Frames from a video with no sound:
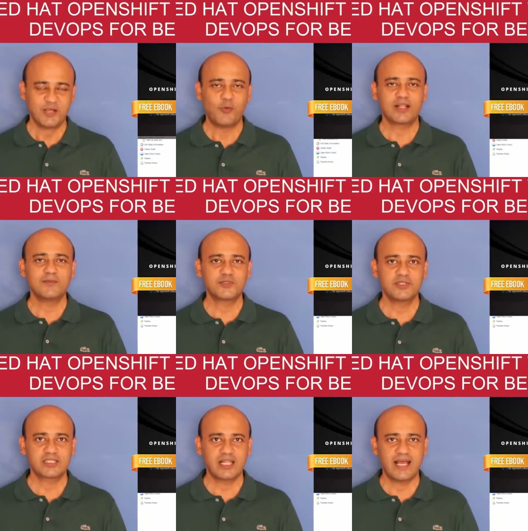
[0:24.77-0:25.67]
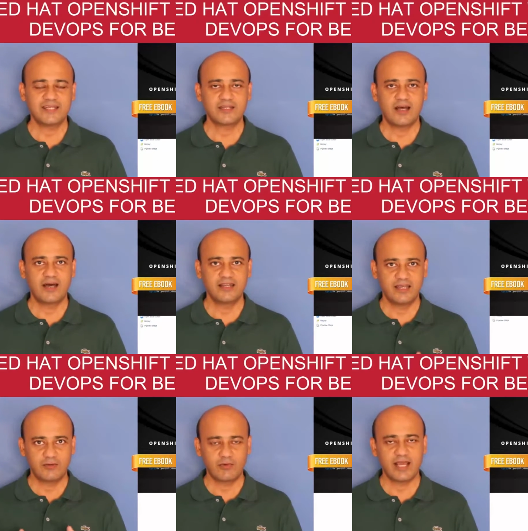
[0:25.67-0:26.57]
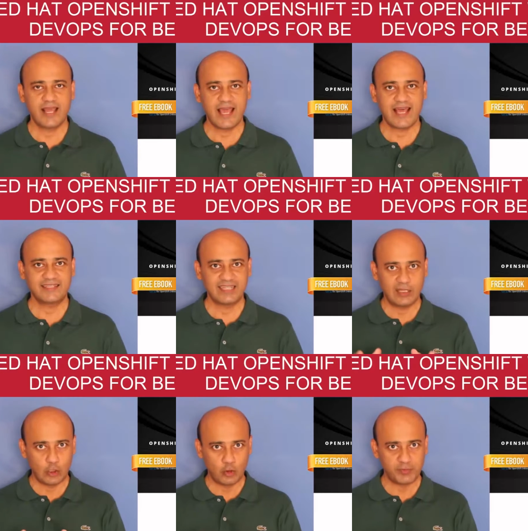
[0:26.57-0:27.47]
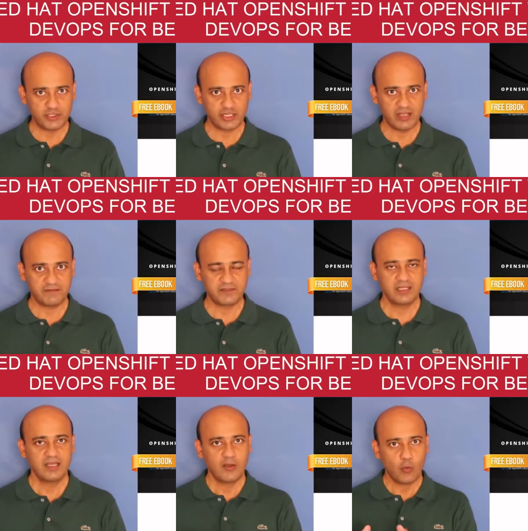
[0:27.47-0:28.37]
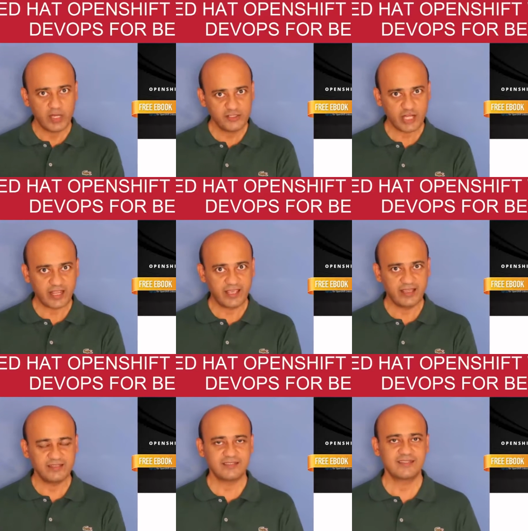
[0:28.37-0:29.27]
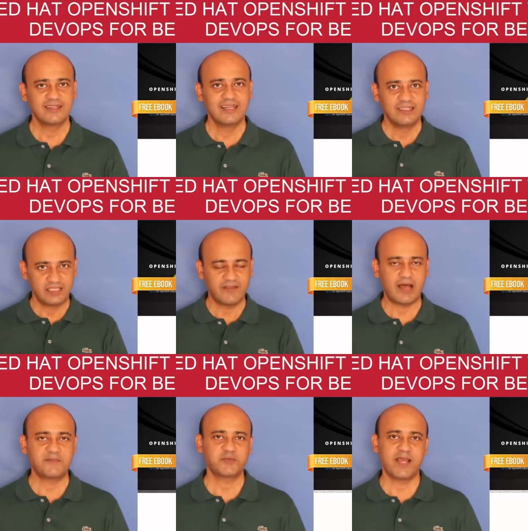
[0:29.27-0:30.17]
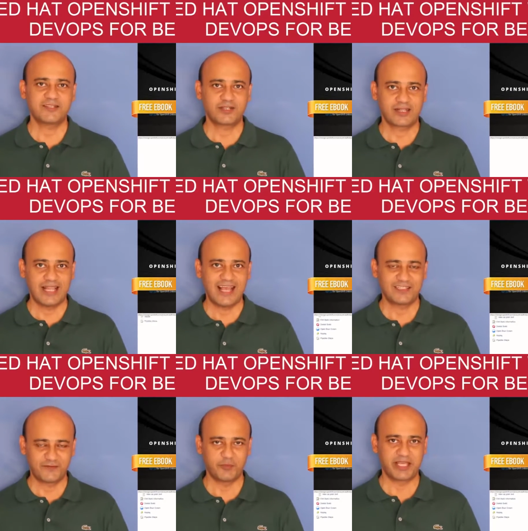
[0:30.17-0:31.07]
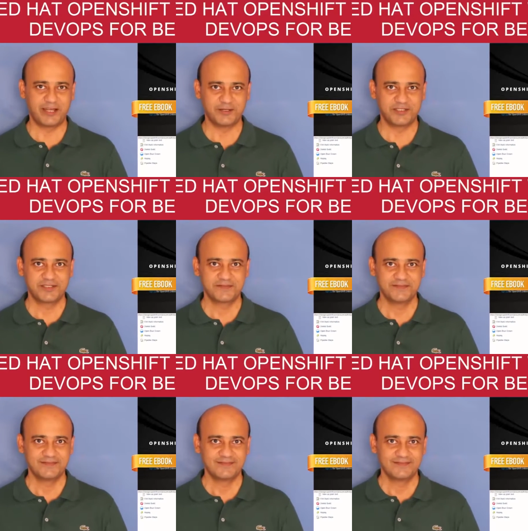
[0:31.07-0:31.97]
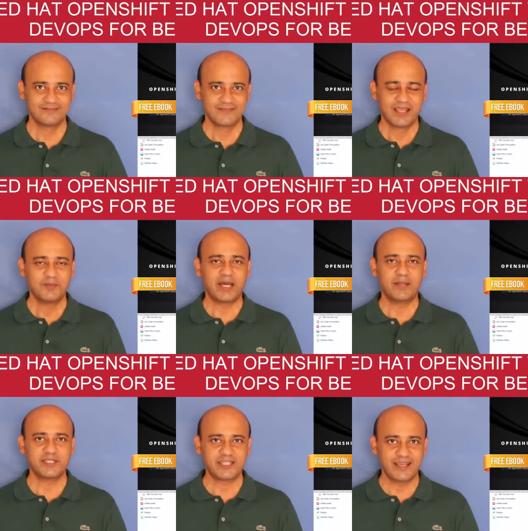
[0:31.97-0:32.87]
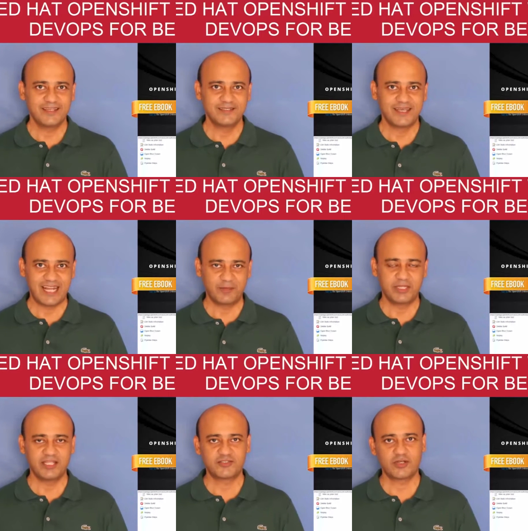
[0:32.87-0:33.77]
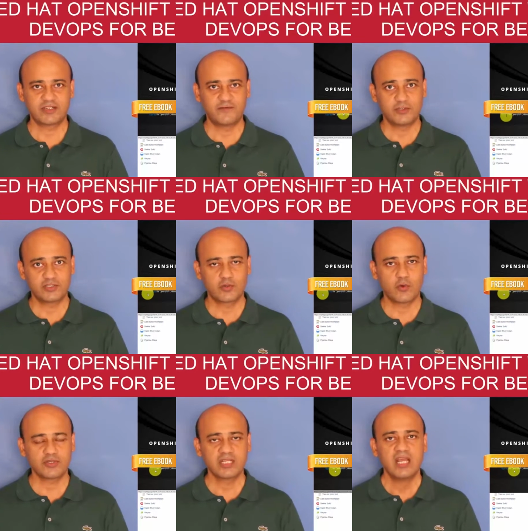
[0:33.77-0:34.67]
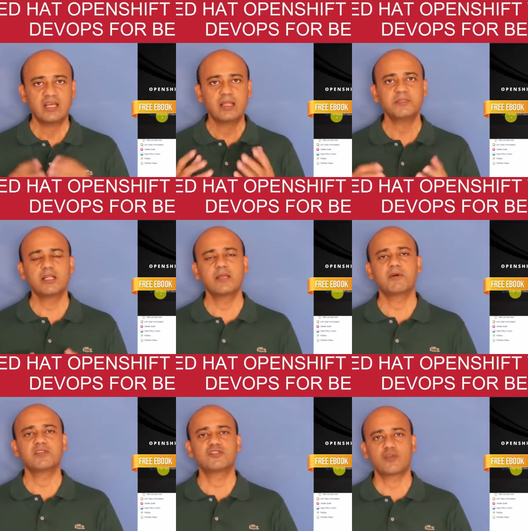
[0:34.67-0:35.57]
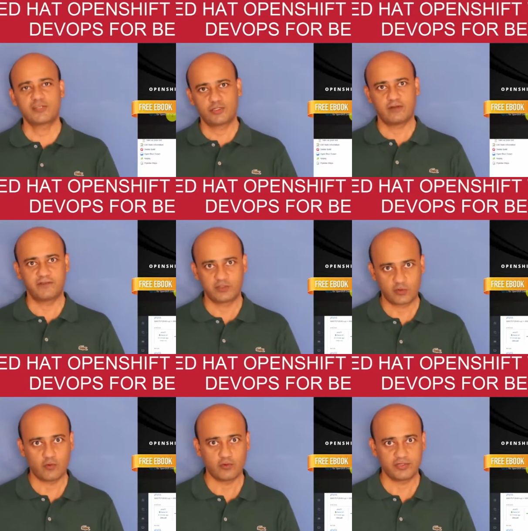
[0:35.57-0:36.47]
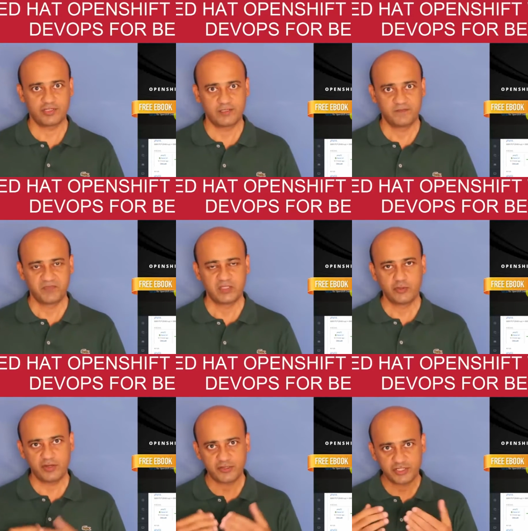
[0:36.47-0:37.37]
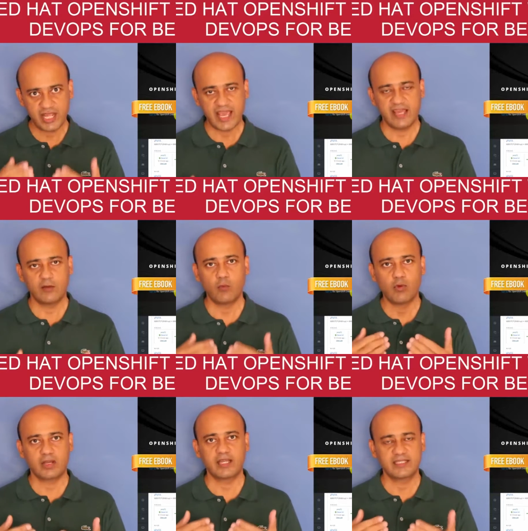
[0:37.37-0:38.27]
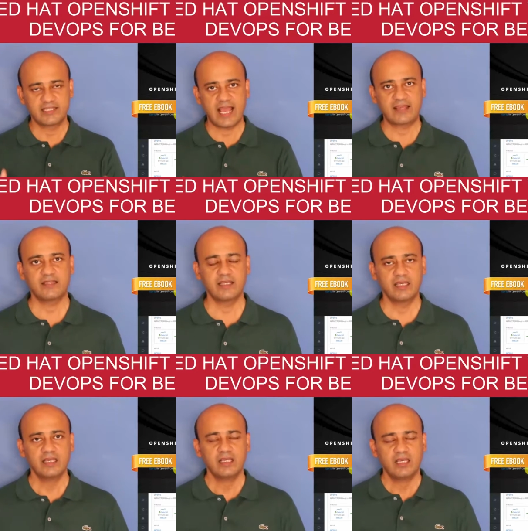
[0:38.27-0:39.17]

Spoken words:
Welcome to this class on Red Hat OpenShift with Jenkins DevOps Masterclass for Beginners. My name is Syed and I'll be the instructor for this course. Let me tell you about the structure of this course so you understand what exactly